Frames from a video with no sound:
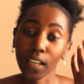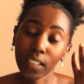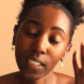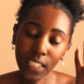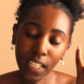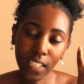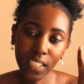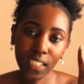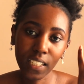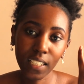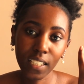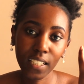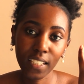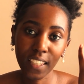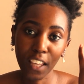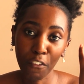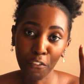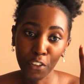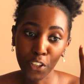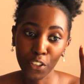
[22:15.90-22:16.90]
technically
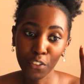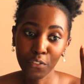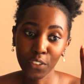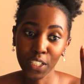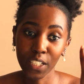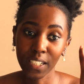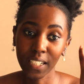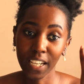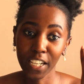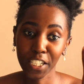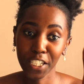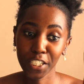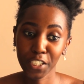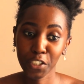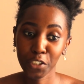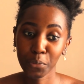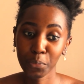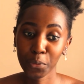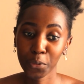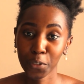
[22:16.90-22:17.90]
they're very
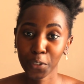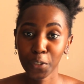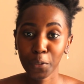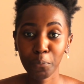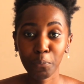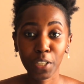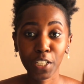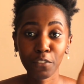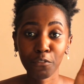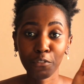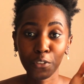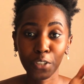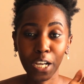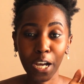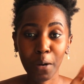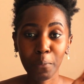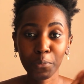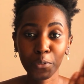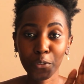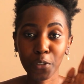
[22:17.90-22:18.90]
negligible, but if you
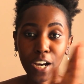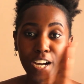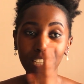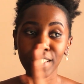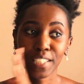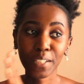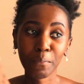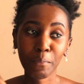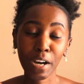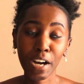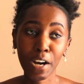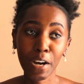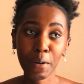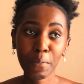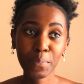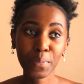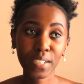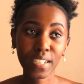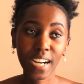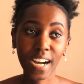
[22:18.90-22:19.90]
come to add them
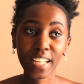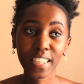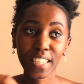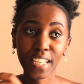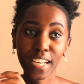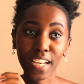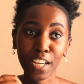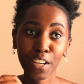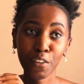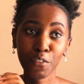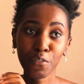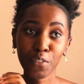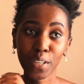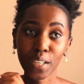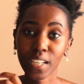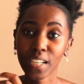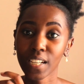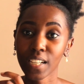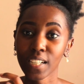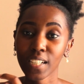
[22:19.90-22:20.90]
up at the end of the
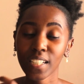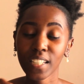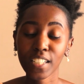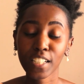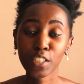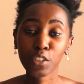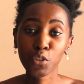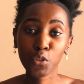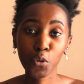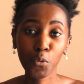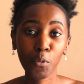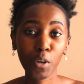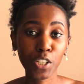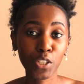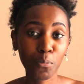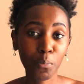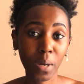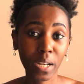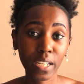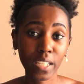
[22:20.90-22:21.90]
year, it's so
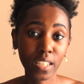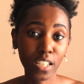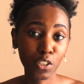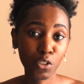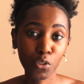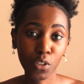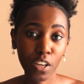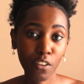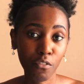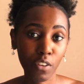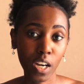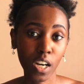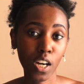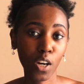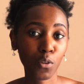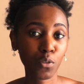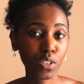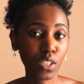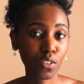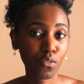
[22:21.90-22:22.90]
much money that you never
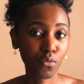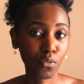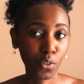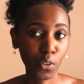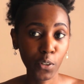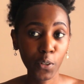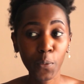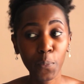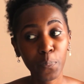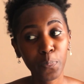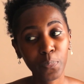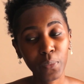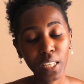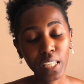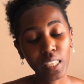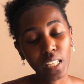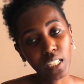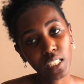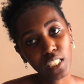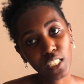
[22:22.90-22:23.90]
accounted for,
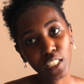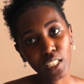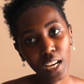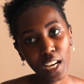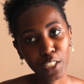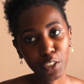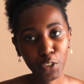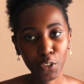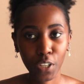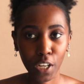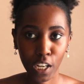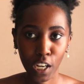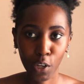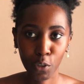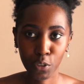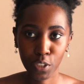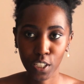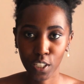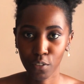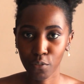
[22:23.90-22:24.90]
that had you
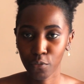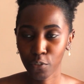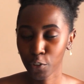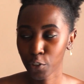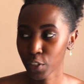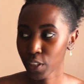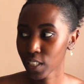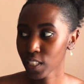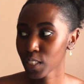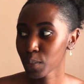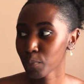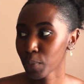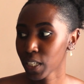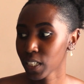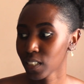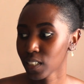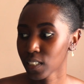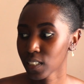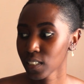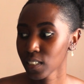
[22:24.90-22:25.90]
accounted for this
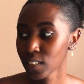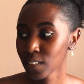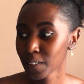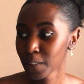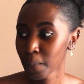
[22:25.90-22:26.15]
money,